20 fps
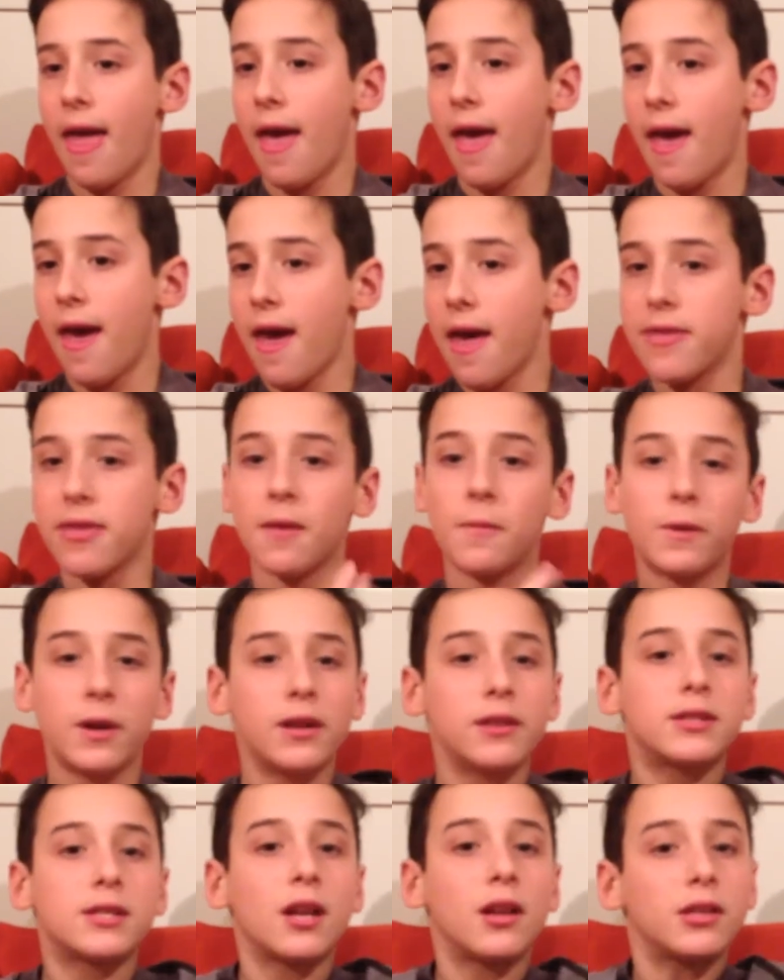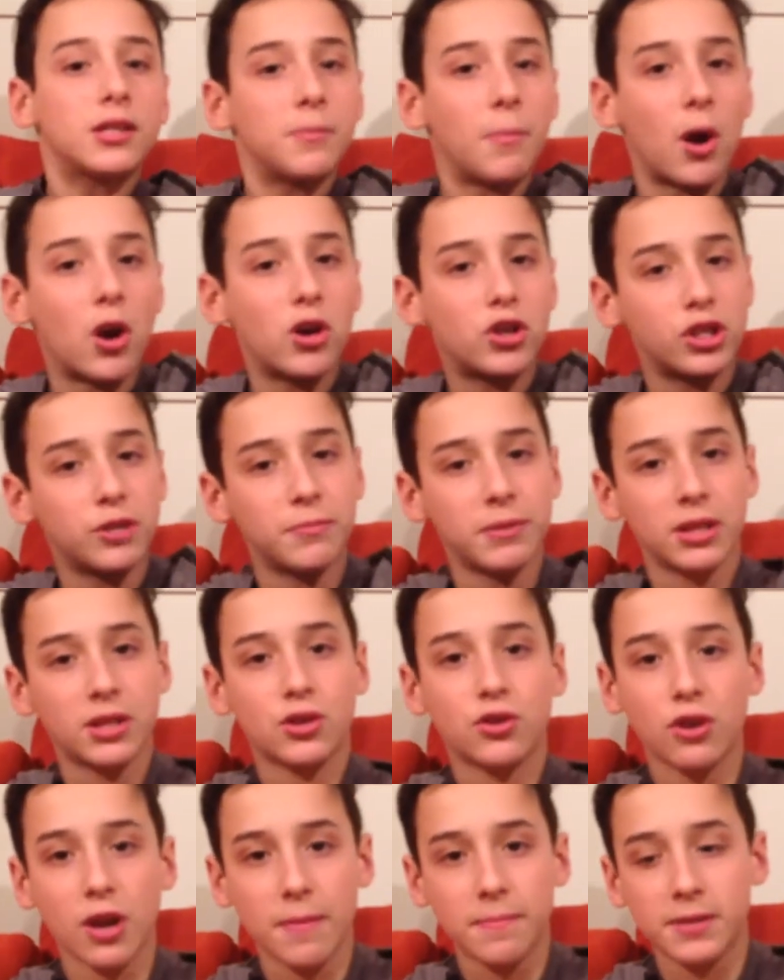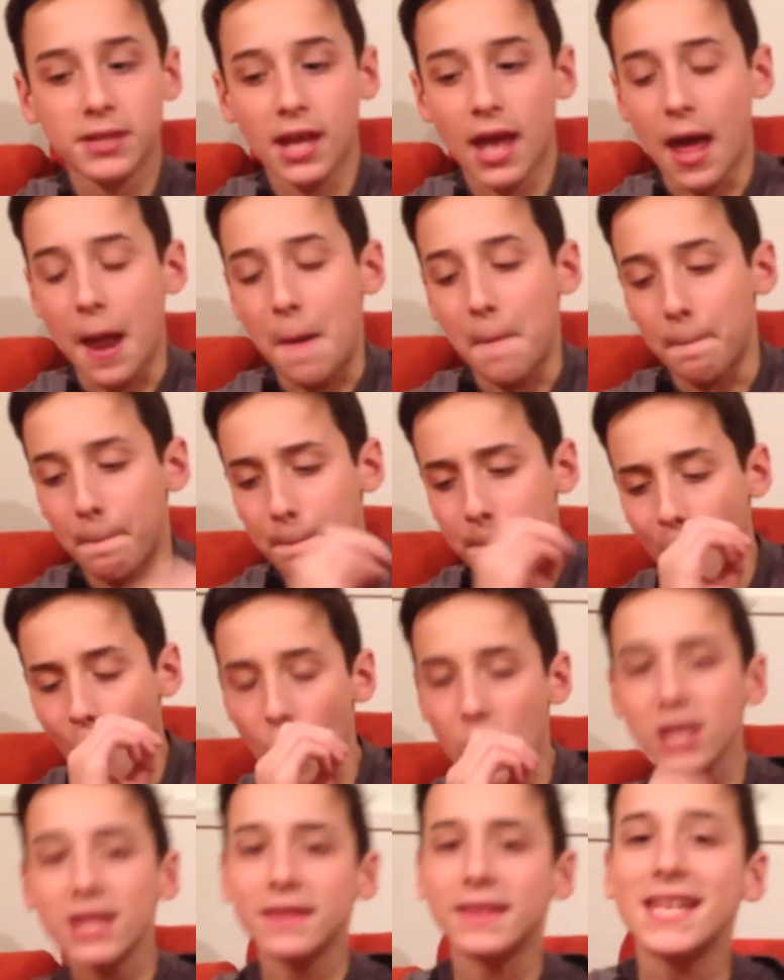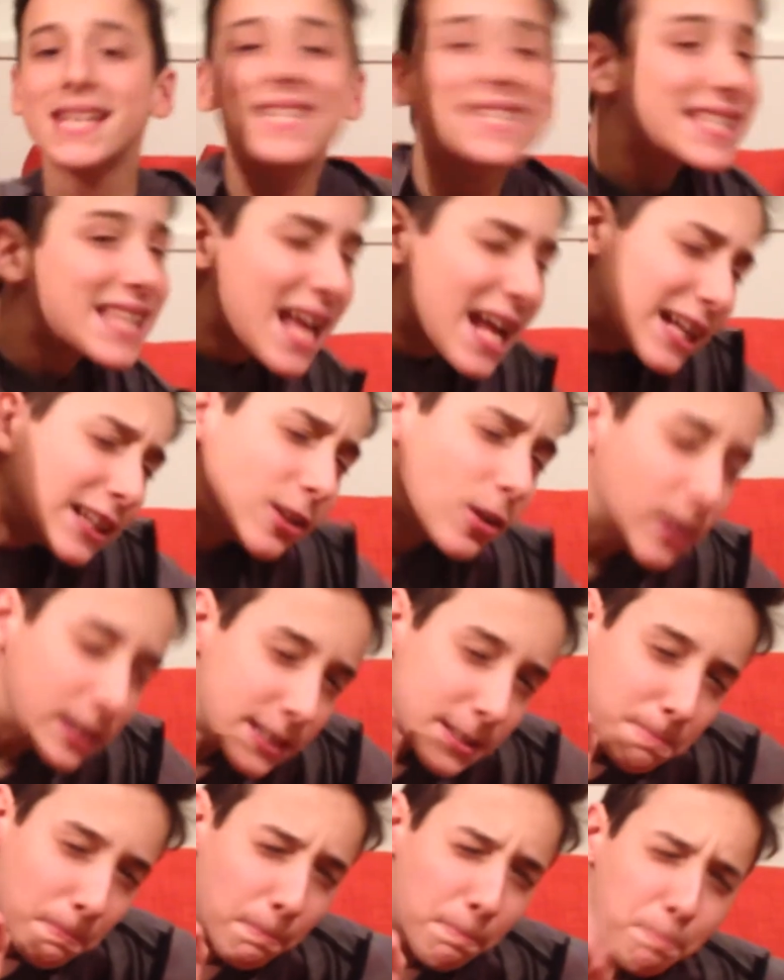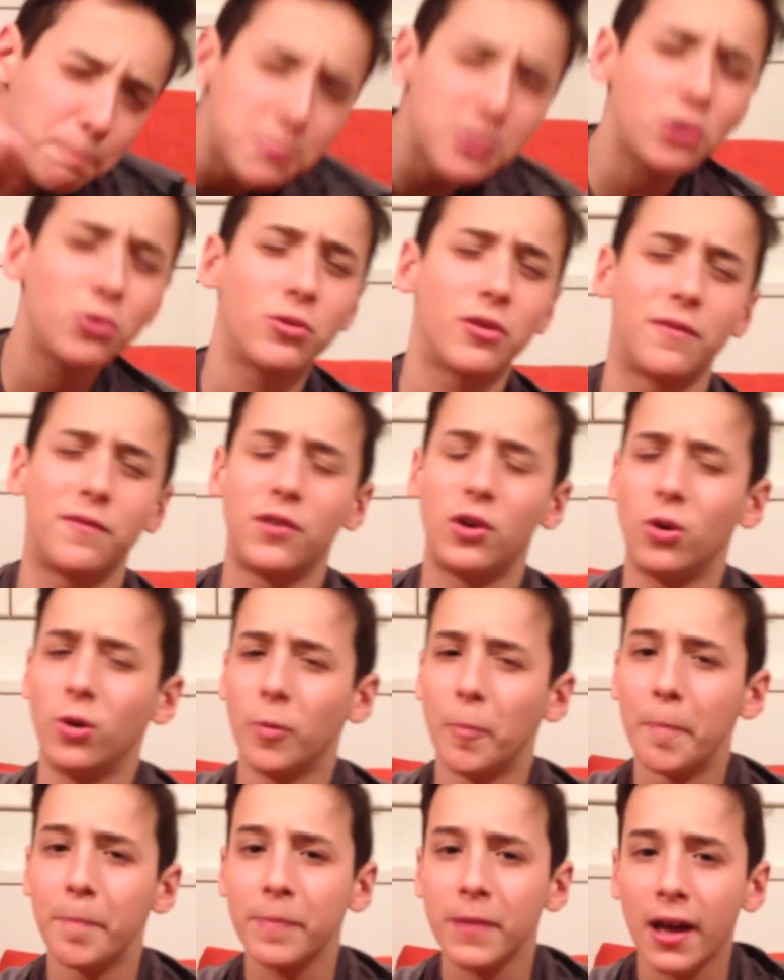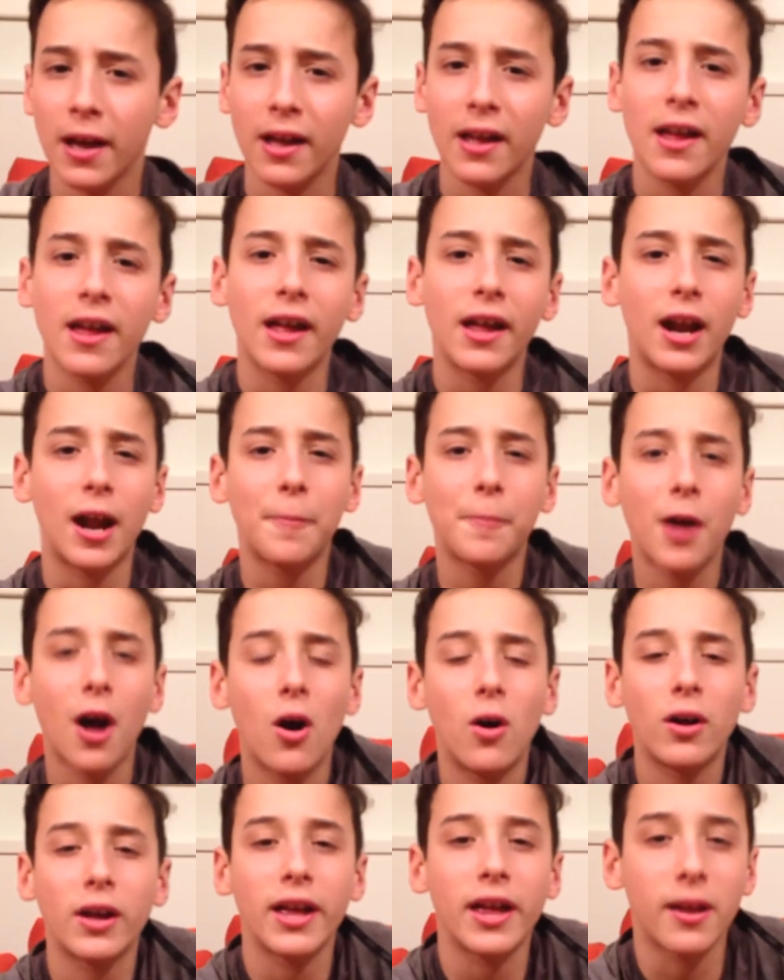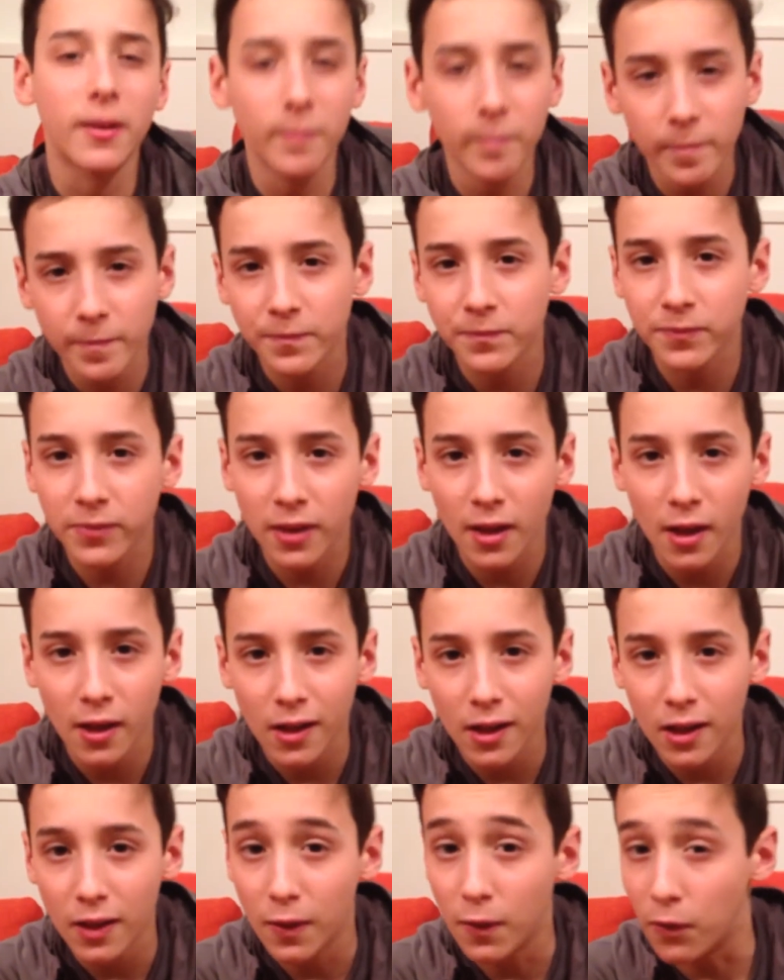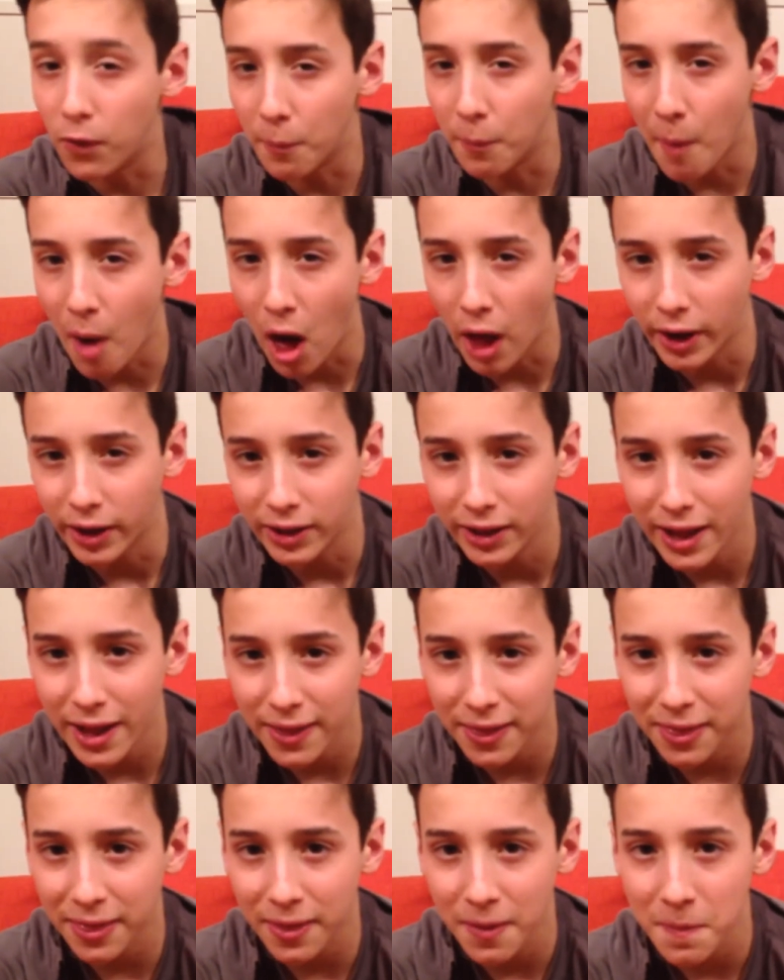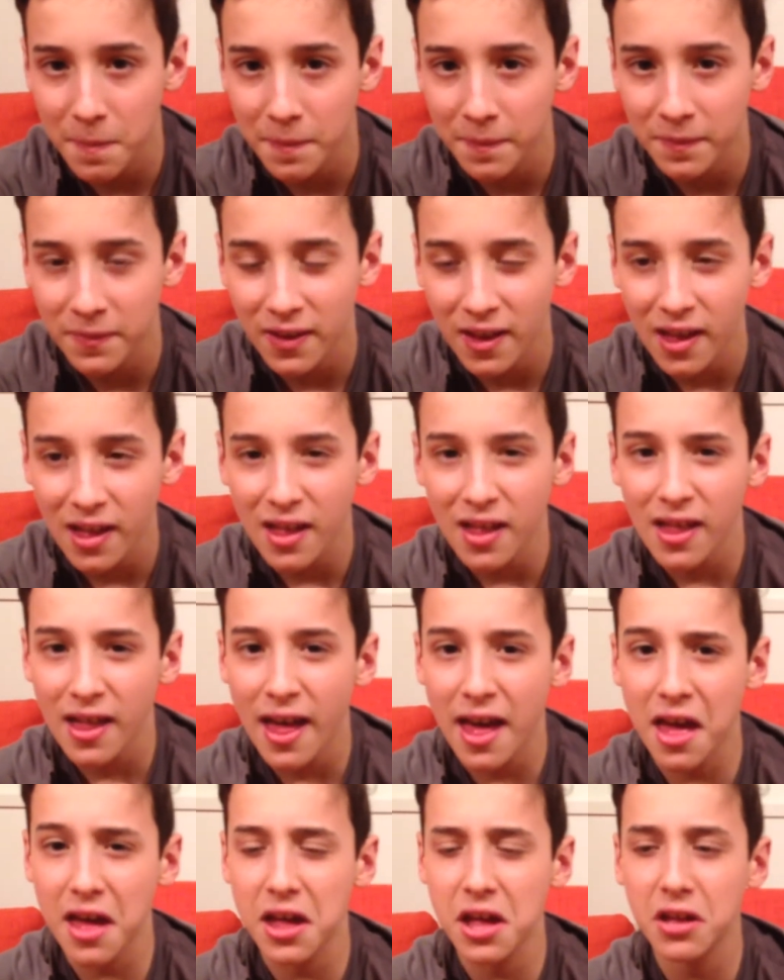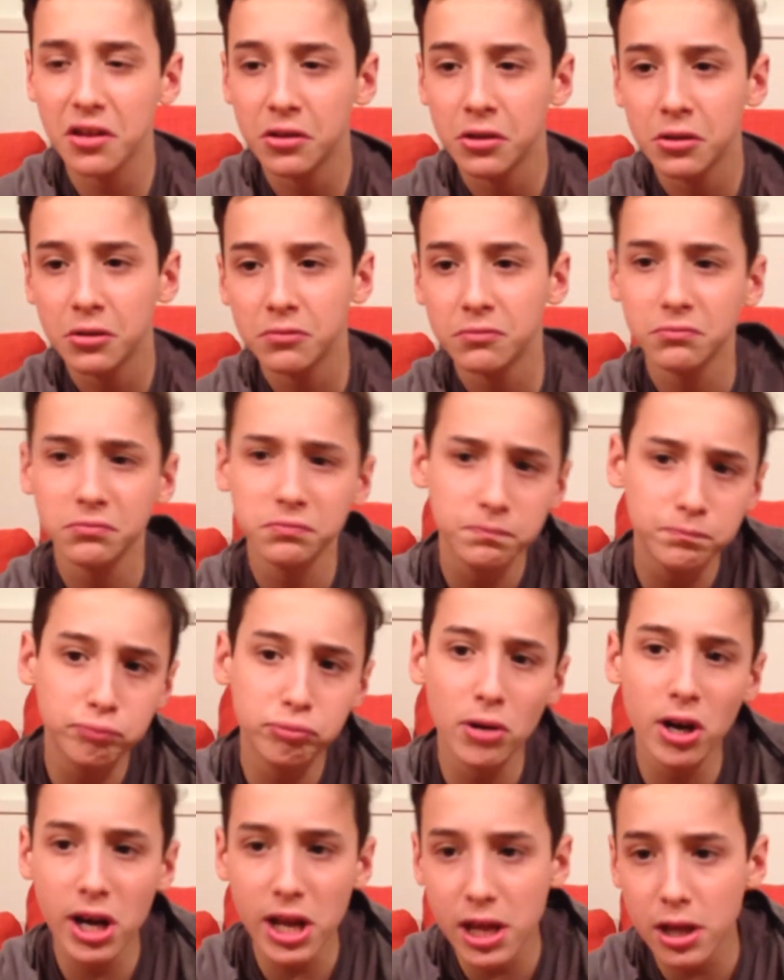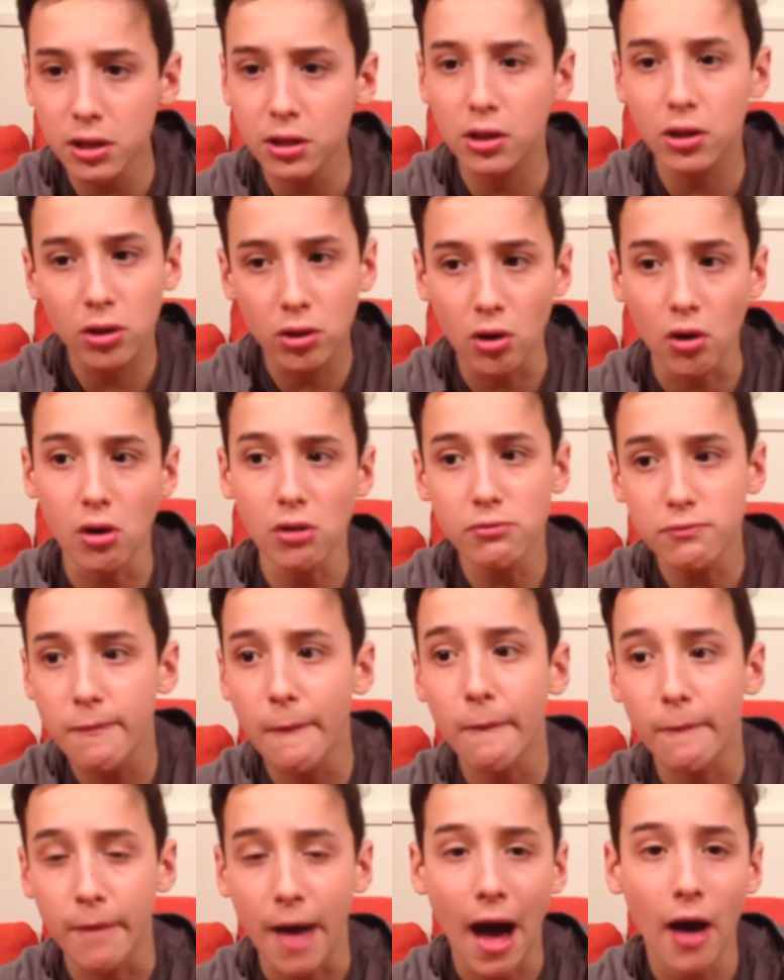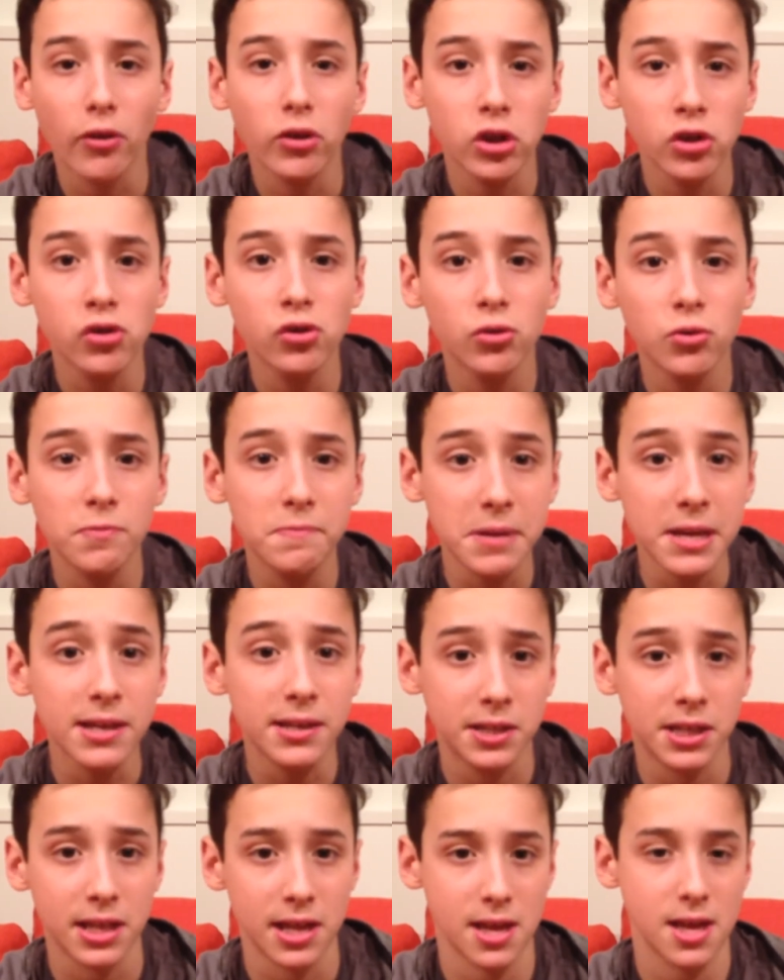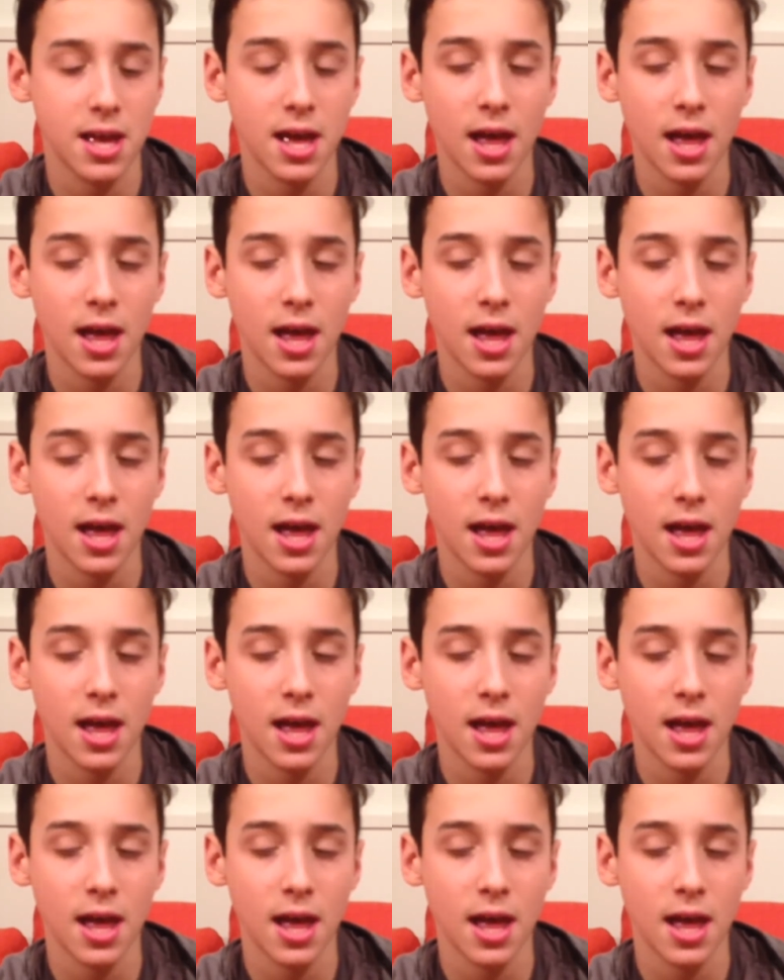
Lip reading: And then we installed some RGB strips, and boy, this thing looks beautiful. I'm calling it the Monolith. A pretty good value PC.